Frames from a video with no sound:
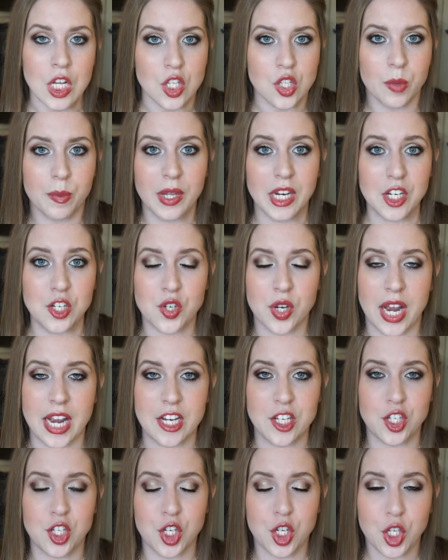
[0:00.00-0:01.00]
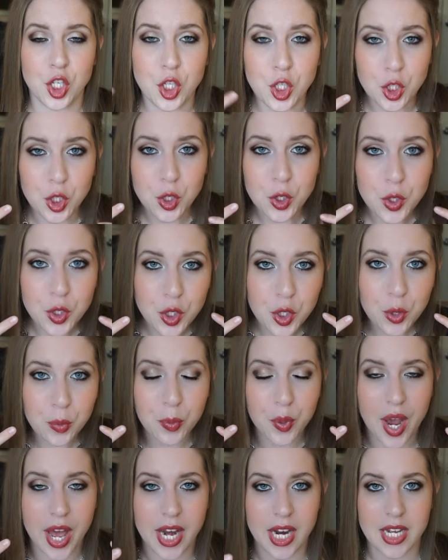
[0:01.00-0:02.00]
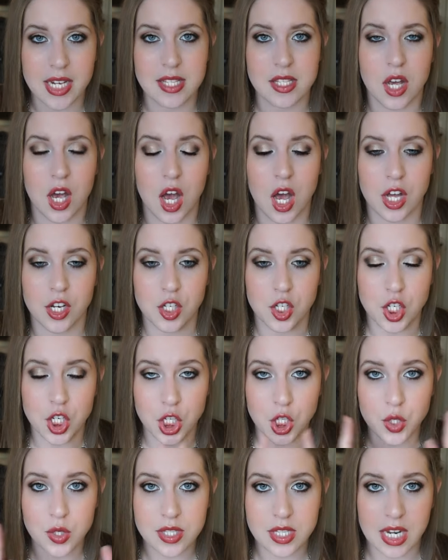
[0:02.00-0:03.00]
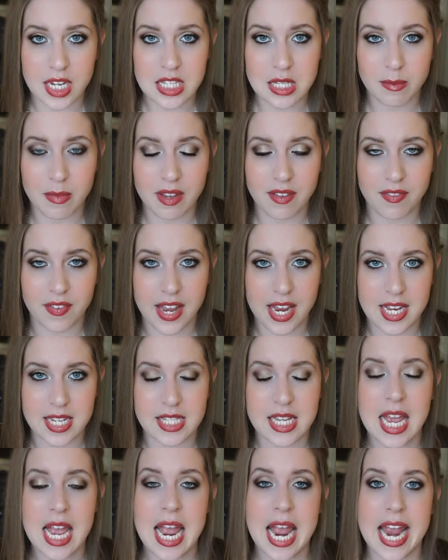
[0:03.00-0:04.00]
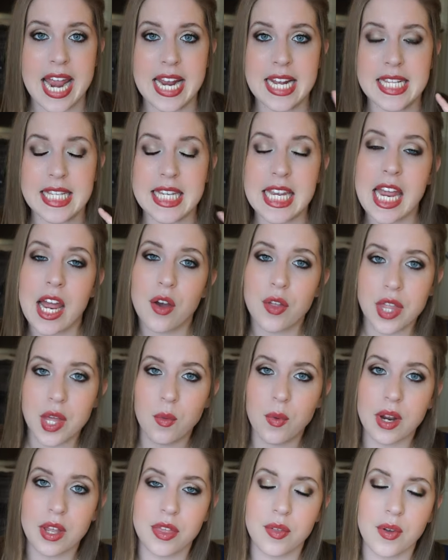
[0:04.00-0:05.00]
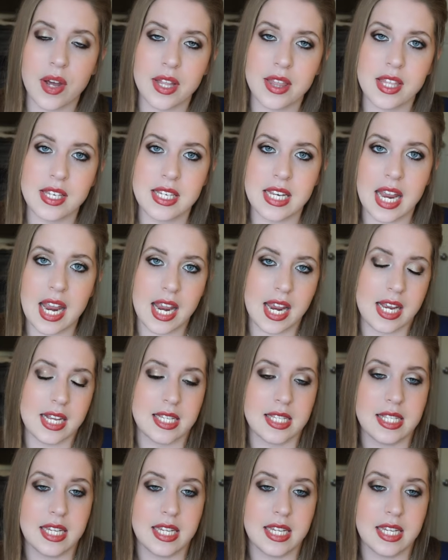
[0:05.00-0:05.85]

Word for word: So I'm gonna try two new products on two sides of my face and see how they wear throughout the day,